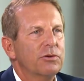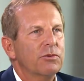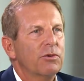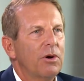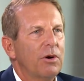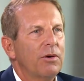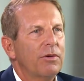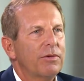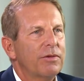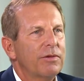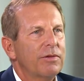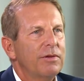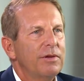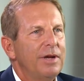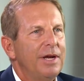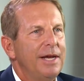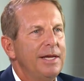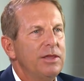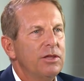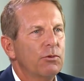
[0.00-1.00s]
growth
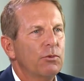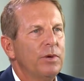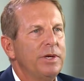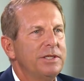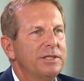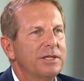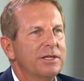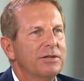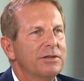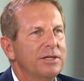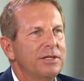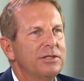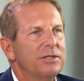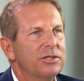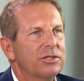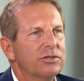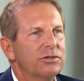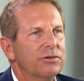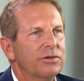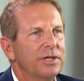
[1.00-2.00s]
in the retail
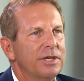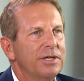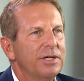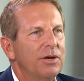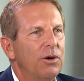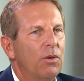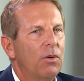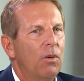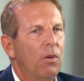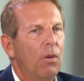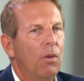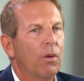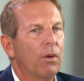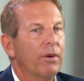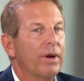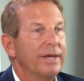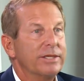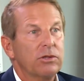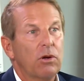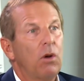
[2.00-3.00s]
industry,
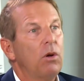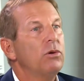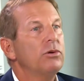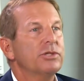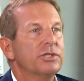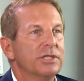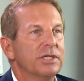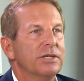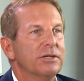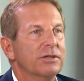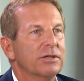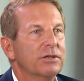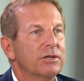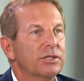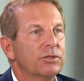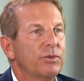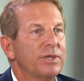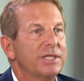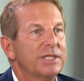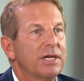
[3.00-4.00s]
or as a wholesaler,
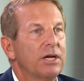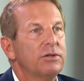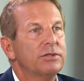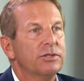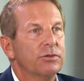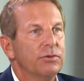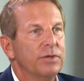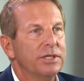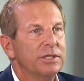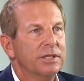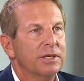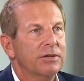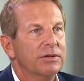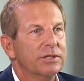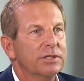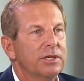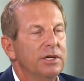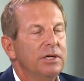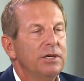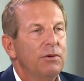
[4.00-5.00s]
because mm-hmm. we sell to
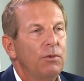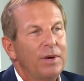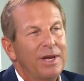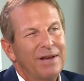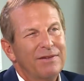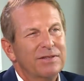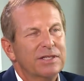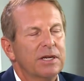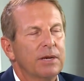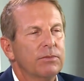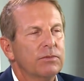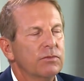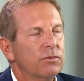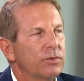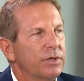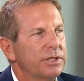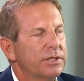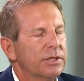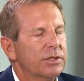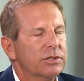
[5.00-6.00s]
retailers, we have some
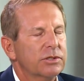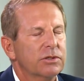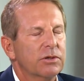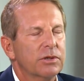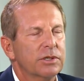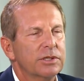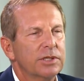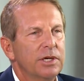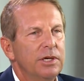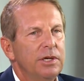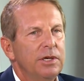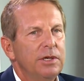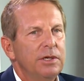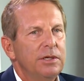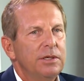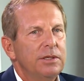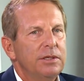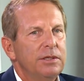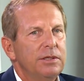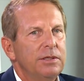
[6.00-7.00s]
retail stores,
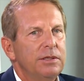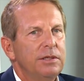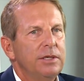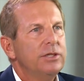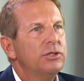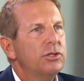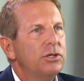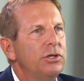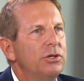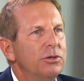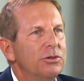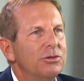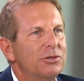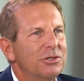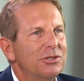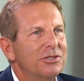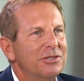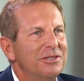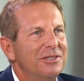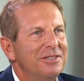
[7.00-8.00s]
is
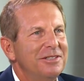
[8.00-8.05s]
huge.